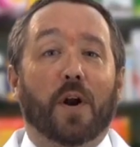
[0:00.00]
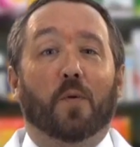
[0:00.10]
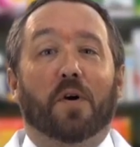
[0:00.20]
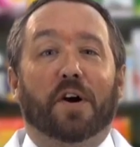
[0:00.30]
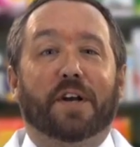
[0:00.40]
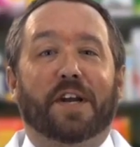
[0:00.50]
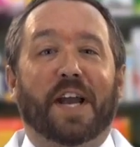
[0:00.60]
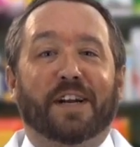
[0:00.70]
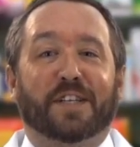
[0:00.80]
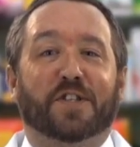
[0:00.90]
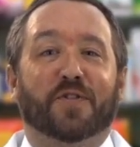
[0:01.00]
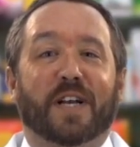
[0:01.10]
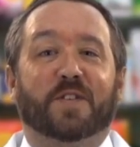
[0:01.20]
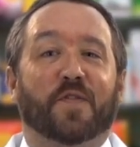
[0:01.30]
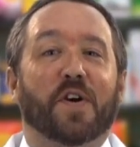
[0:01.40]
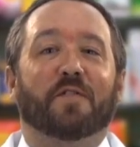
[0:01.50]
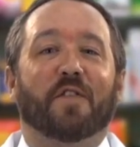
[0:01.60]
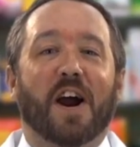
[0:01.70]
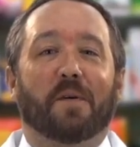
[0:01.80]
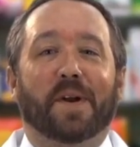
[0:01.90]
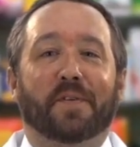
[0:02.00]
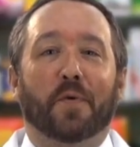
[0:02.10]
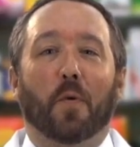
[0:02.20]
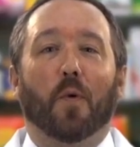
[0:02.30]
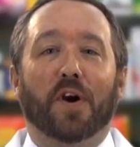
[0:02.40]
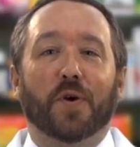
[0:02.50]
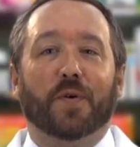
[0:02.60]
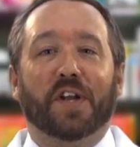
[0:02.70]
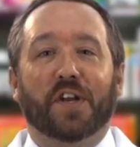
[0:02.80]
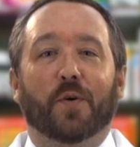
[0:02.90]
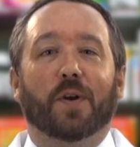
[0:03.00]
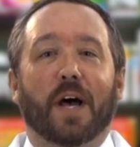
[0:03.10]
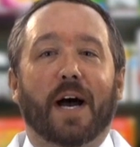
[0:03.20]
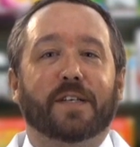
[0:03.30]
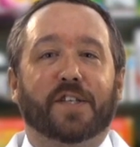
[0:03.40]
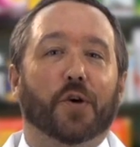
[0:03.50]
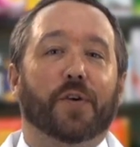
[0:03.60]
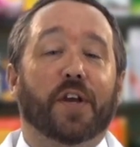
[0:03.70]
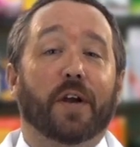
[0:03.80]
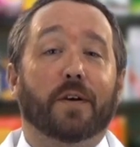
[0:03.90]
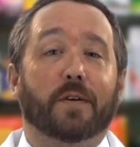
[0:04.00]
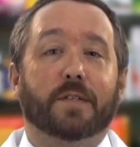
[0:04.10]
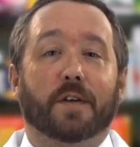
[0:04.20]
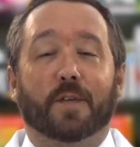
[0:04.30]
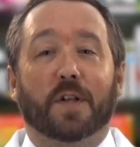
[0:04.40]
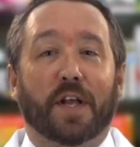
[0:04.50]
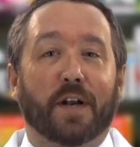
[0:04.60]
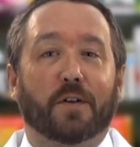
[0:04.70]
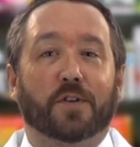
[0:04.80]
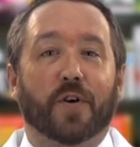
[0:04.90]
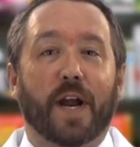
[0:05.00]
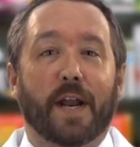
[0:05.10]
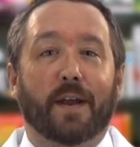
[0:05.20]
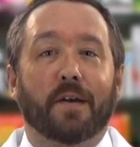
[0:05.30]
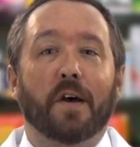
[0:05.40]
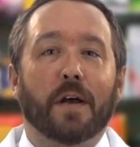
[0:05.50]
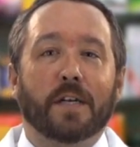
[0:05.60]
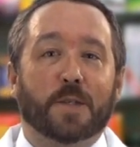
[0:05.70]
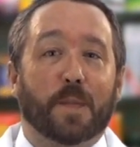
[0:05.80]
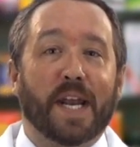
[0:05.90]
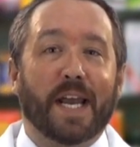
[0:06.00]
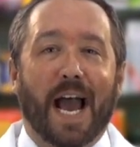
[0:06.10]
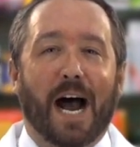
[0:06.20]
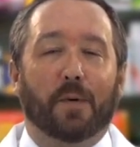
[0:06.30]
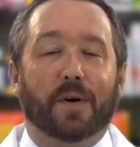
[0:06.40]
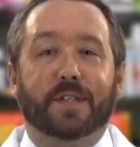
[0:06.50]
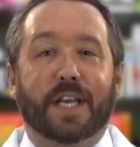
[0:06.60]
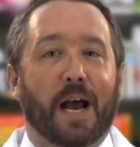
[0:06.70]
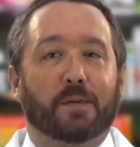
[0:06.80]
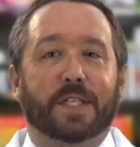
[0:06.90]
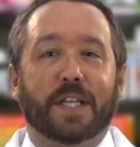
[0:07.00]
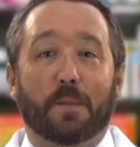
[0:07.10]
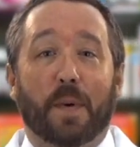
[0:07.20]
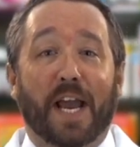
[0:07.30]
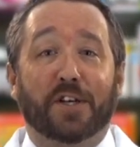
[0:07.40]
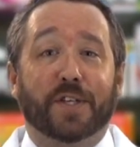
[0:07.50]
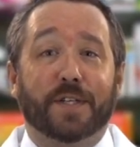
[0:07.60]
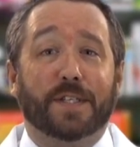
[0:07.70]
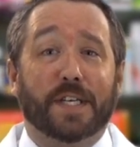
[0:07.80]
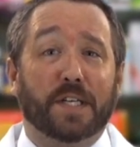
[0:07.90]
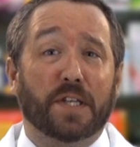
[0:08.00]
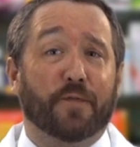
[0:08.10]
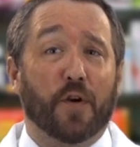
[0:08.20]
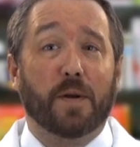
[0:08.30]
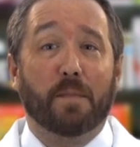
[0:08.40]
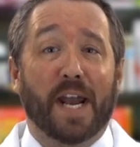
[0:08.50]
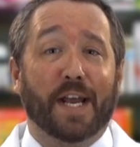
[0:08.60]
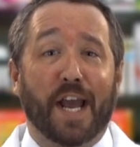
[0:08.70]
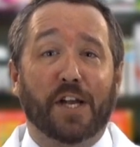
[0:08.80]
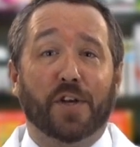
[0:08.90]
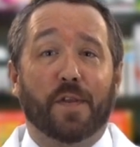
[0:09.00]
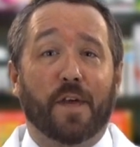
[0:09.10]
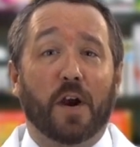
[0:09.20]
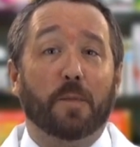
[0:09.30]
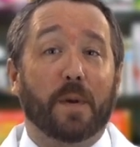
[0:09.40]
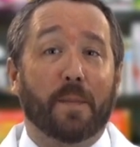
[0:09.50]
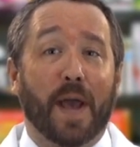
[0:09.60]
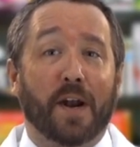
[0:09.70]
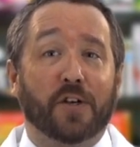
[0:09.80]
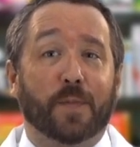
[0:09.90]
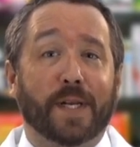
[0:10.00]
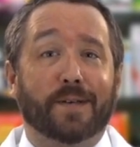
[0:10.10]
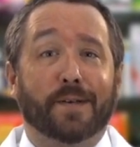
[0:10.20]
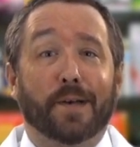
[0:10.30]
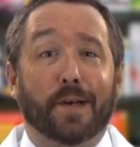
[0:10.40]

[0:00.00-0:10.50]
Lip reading: work in a stress-free environment where you can utilize your years of clinical training, spending hours counseling patients and delivering medication therapy management?